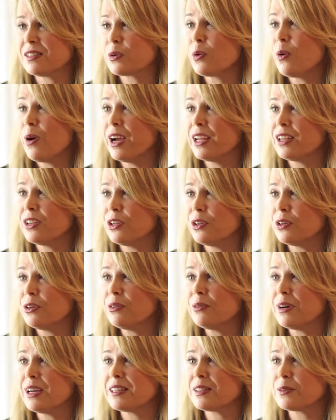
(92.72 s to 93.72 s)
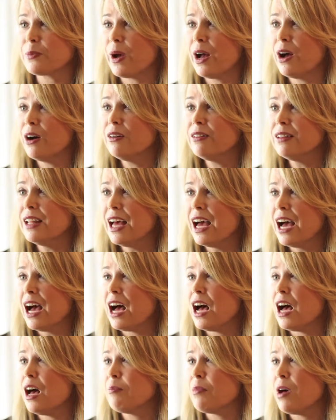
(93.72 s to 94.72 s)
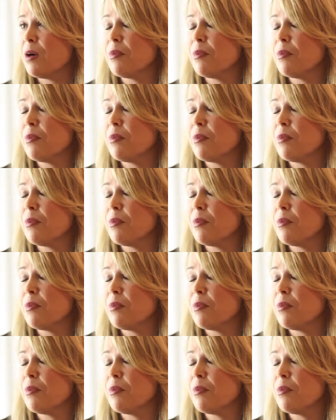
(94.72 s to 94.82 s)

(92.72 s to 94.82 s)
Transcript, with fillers: quite new as well. Um, I